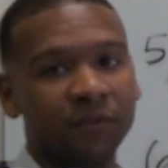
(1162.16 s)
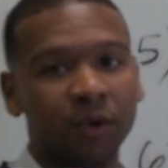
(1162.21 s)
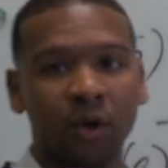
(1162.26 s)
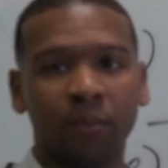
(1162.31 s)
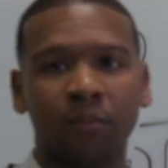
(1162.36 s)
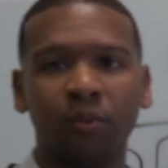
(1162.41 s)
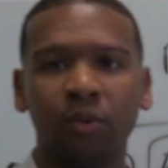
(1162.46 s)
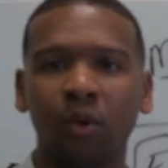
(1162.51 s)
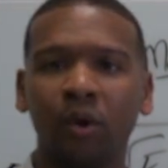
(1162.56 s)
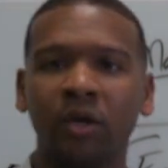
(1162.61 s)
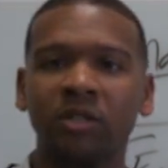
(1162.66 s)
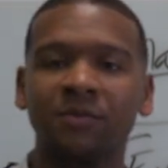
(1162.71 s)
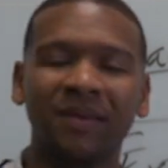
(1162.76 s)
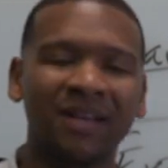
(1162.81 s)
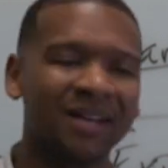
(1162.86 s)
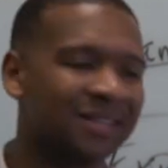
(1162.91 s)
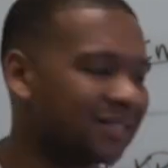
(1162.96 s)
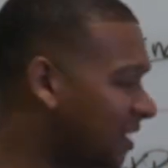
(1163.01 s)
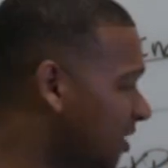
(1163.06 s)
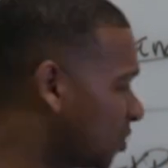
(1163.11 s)
of your employees,
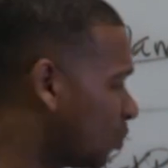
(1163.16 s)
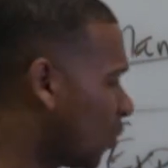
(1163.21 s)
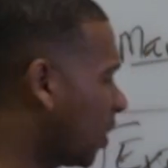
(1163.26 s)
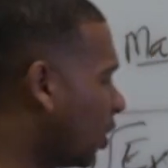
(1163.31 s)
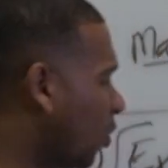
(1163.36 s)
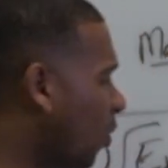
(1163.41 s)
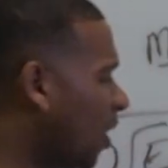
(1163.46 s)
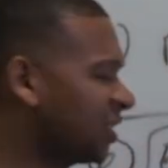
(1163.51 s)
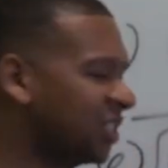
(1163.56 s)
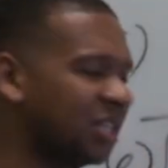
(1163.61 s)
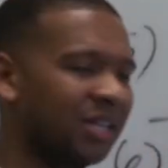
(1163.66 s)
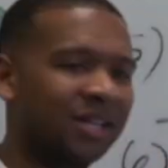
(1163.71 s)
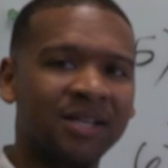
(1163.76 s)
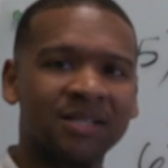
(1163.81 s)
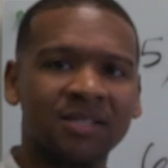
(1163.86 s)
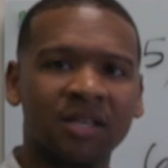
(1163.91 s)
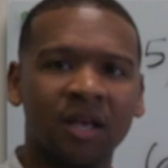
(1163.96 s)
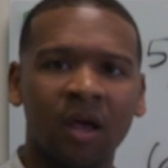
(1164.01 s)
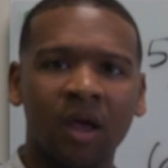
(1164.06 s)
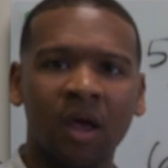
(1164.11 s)
because this one question
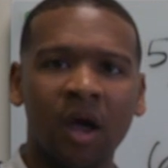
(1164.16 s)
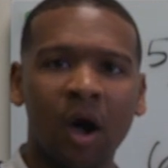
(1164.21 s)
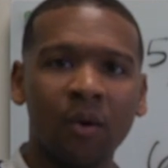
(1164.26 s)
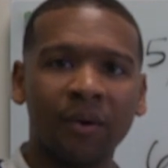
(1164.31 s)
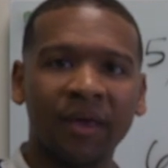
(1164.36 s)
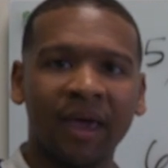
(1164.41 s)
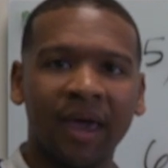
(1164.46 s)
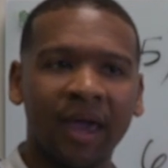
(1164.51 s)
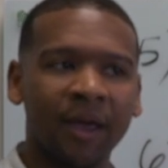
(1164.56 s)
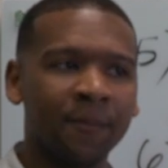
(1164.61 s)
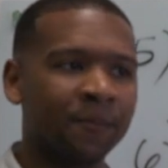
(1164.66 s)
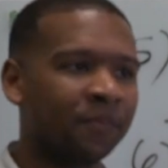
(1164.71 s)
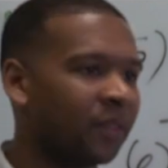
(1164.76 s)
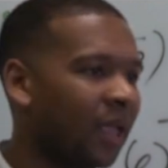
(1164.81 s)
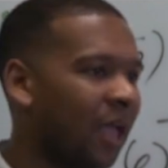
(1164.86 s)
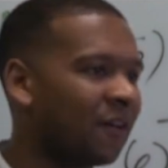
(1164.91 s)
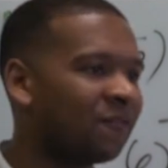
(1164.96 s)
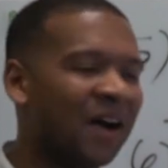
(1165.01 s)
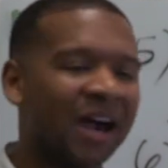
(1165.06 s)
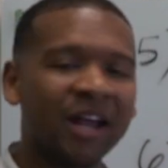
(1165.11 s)
is, okay,
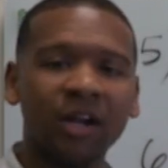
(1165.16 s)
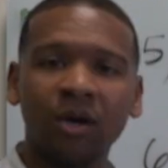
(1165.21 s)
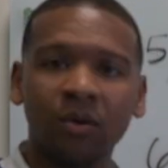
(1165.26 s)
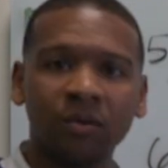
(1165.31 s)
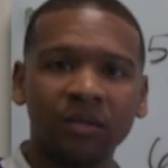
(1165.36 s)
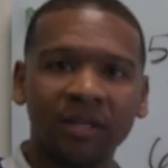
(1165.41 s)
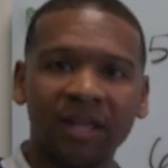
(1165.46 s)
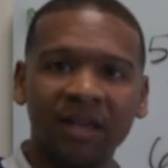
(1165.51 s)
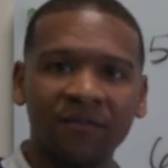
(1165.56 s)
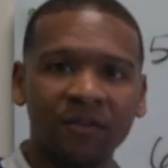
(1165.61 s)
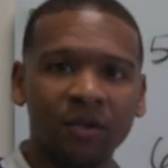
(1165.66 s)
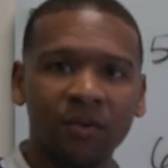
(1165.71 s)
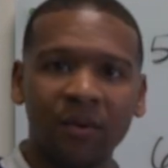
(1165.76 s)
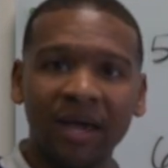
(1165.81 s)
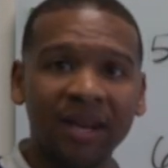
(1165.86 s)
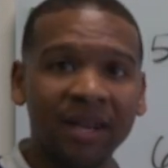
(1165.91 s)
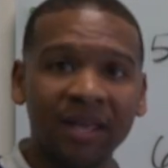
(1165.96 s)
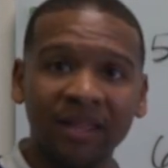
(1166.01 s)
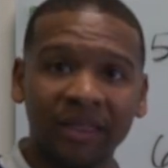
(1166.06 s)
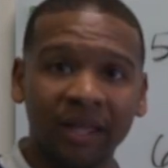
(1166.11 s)
if I don't give you
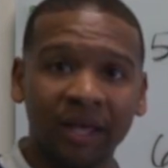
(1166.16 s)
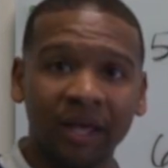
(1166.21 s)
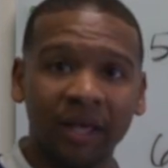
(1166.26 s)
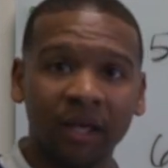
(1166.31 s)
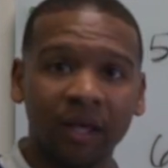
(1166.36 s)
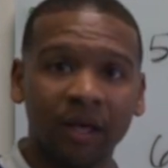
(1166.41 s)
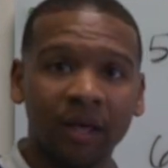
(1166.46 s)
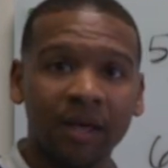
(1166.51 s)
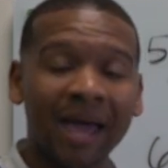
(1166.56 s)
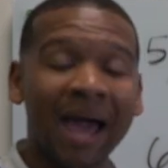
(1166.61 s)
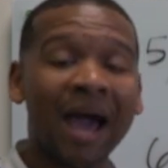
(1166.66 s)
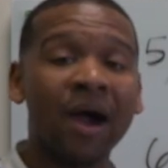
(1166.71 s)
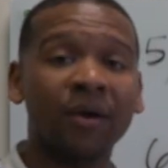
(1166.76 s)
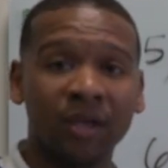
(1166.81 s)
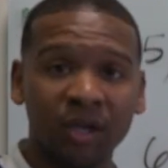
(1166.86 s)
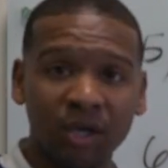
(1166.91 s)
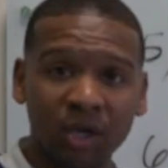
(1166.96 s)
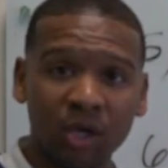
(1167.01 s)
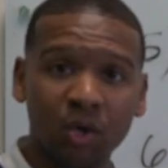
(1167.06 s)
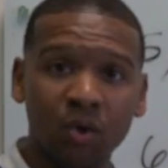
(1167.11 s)
anything, how
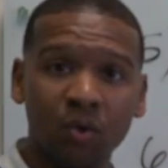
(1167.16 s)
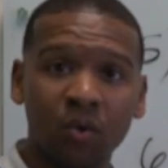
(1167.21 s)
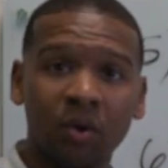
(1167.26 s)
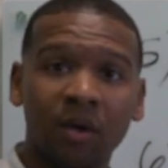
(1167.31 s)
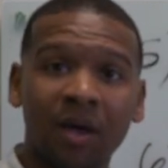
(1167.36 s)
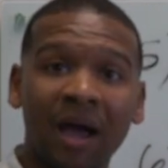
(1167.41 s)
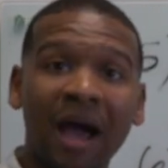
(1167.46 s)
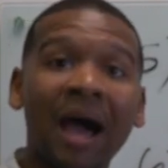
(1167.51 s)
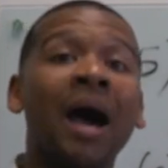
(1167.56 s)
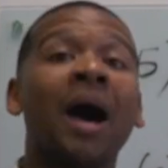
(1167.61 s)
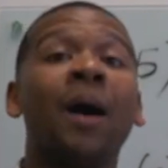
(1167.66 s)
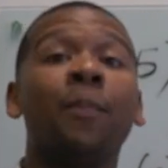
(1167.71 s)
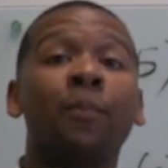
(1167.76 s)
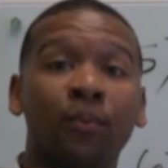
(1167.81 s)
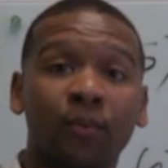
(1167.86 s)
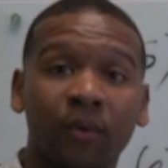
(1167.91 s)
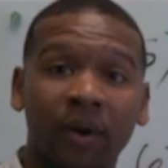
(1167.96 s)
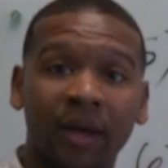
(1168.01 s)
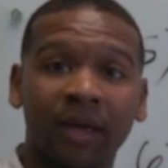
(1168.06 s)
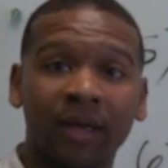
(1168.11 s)
can you
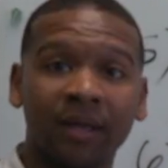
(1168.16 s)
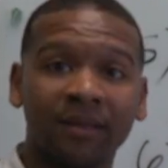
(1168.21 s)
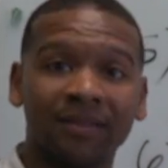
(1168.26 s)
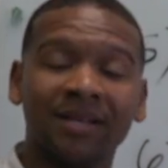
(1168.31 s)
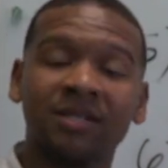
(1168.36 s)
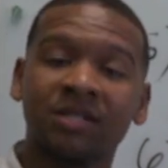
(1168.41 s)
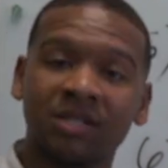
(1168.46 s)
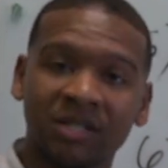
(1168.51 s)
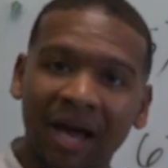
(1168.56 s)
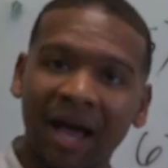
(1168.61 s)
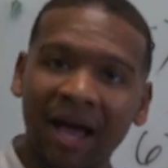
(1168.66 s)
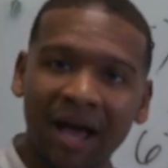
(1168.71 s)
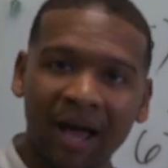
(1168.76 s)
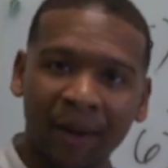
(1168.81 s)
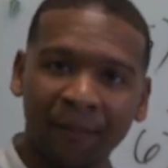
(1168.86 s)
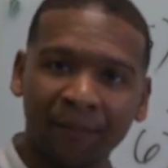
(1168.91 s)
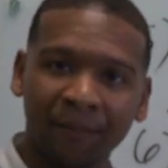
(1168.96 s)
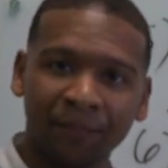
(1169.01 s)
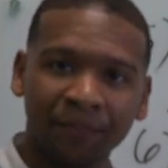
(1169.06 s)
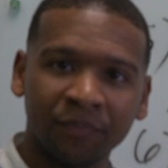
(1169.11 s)
operate this
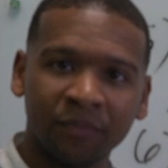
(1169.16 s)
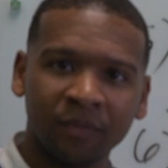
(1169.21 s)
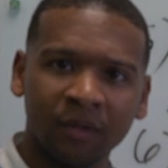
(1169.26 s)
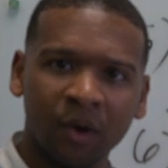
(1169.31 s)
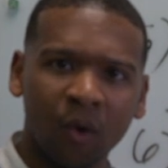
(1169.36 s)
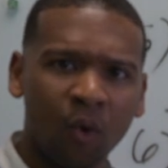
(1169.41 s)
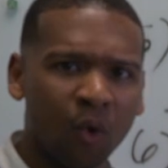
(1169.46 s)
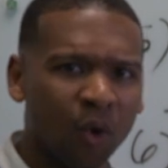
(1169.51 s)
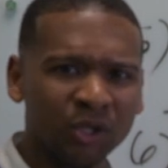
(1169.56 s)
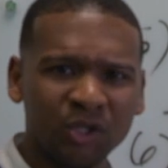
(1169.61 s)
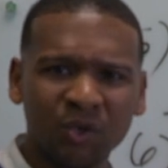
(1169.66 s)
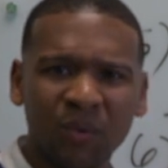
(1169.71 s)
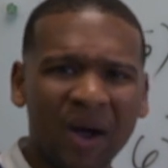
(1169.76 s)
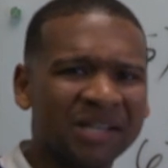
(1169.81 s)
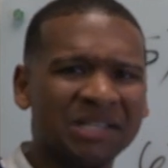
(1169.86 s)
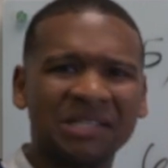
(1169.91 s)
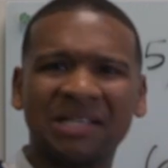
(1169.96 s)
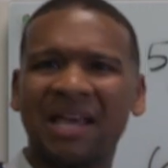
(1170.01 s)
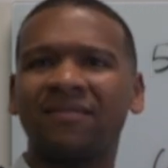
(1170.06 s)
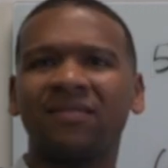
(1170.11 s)
job? Or do
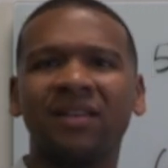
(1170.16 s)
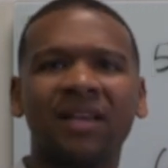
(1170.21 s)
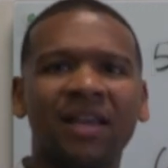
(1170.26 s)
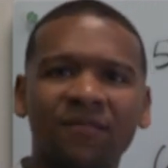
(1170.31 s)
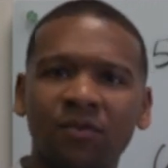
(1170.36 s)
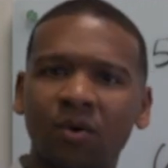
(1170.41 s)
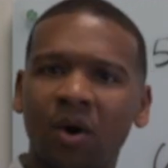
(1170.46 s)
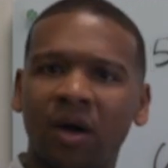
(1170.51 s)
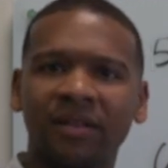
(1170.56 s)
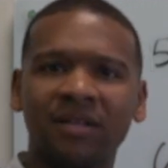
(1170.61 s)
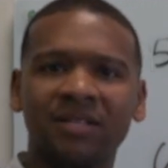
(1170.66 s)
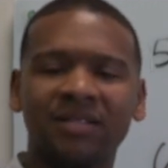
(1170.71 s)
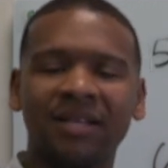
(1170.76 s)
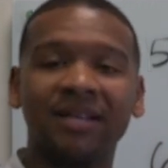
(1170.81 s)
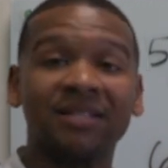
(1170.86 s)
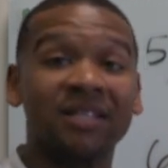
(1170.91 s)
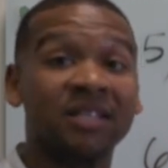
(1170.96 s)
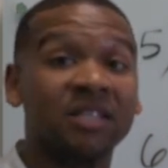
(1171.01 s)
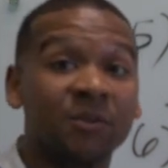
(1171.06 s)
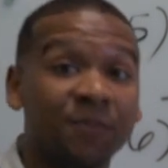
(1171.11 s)
I just have to give you all these
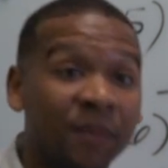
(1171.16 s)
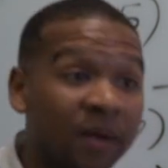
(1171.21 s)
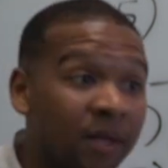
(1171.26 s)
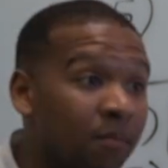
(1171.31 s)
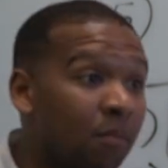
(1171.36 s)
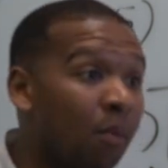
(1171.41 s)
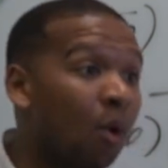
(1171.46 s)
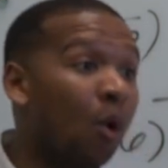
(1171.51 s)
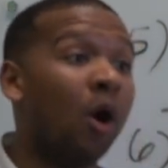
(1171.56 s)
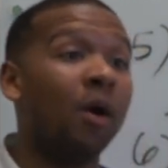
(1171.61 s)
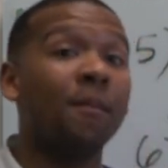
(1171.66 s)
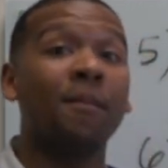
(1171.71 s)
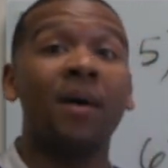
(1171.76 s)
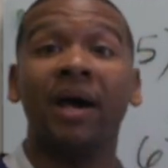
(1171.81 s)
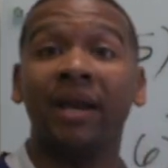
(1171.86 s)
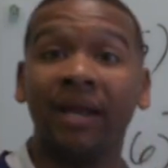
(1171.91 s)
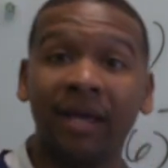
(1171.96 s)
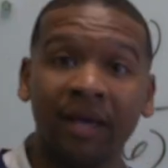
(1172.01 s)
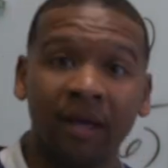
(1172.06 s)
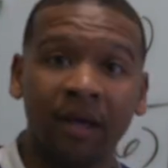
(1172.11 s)
things and spend more
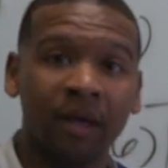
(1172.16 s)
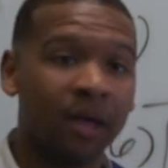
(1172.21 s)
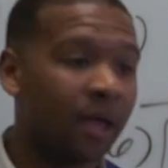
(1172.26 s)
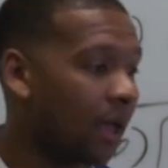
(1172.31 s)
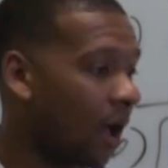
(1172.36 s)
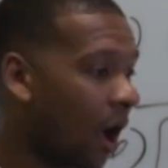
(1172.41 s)
money